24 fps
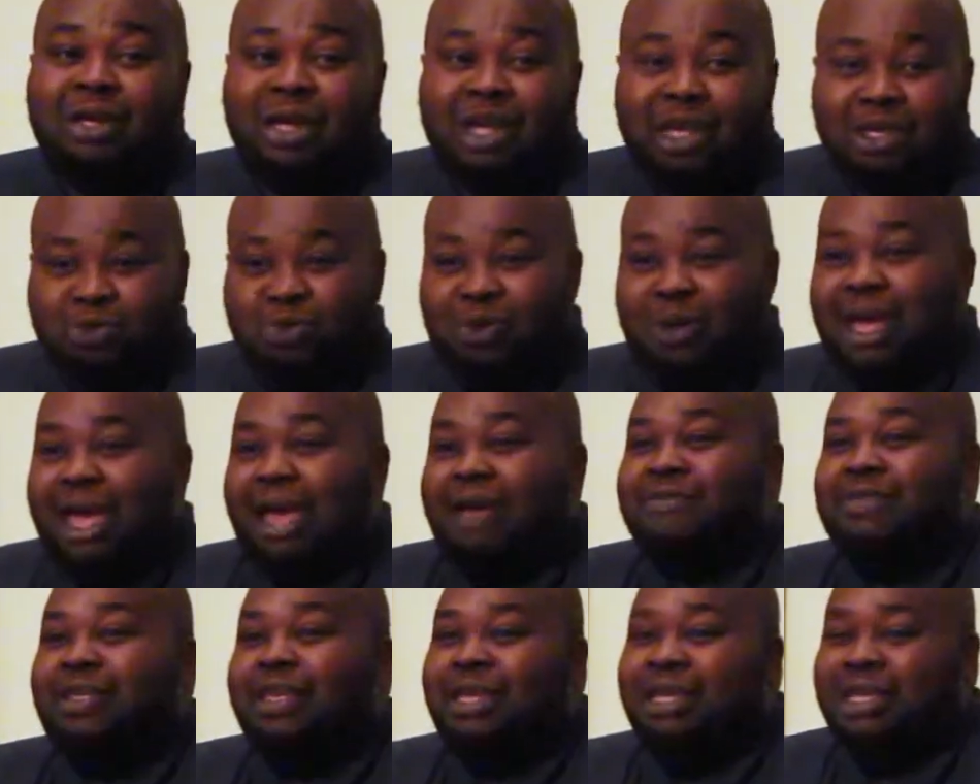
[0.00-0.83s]
is we
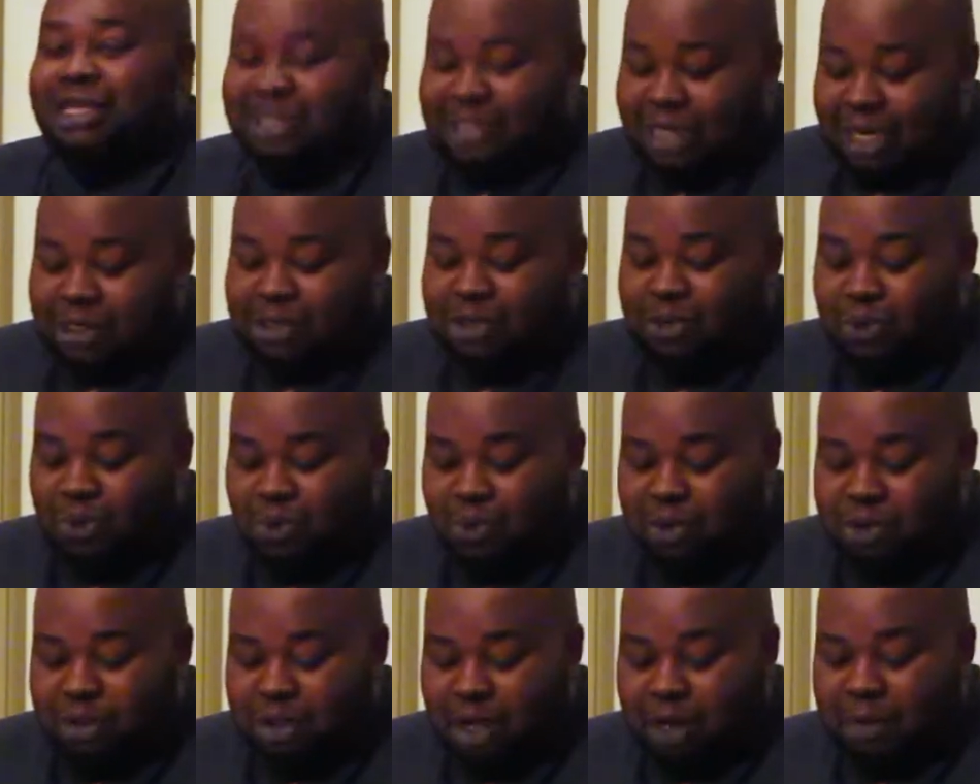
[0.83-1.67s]
have to get test
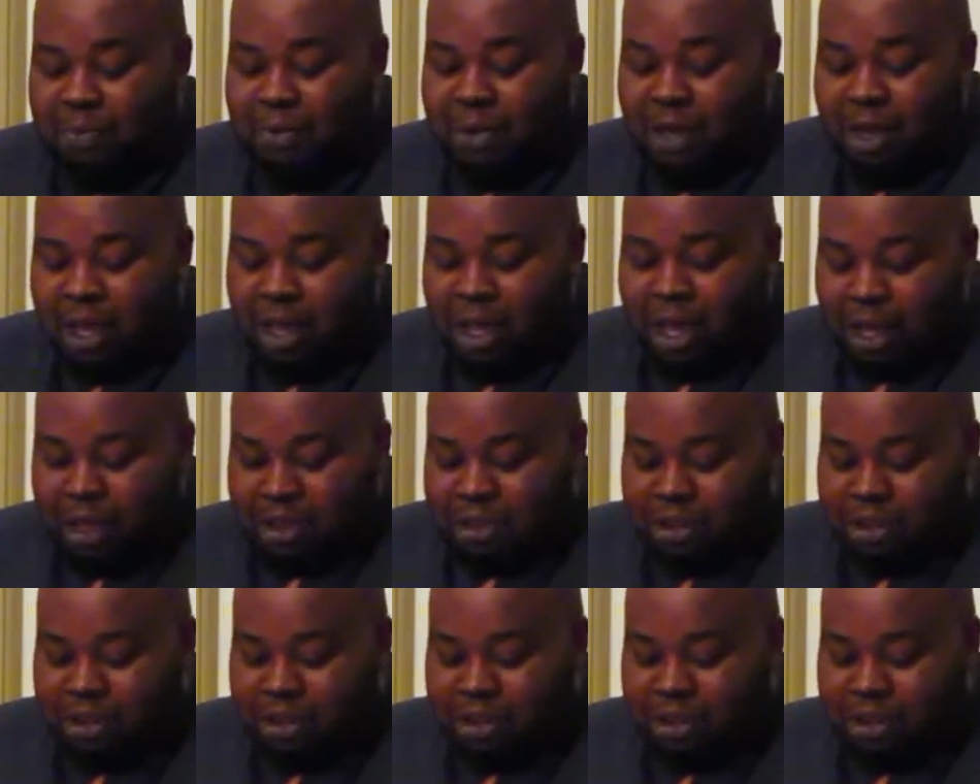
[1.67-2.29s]
scores up. And